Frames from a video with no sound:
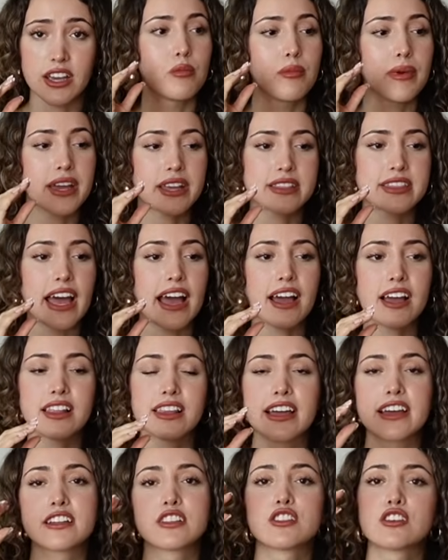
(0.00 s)
Make that
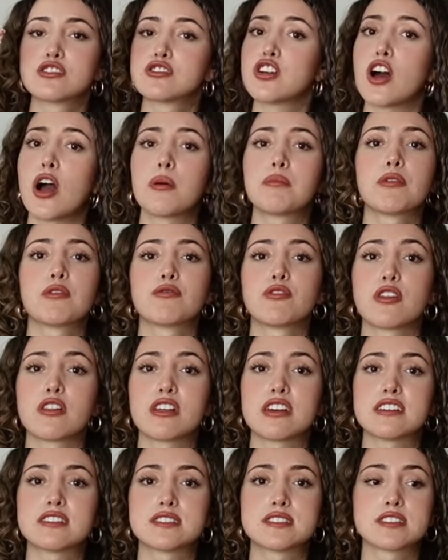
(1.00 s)
like the top of the
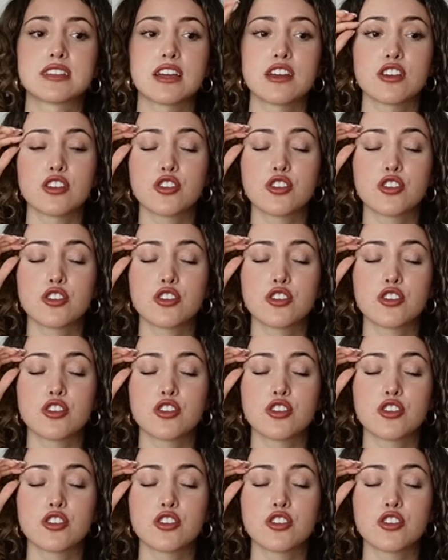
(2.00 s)
list.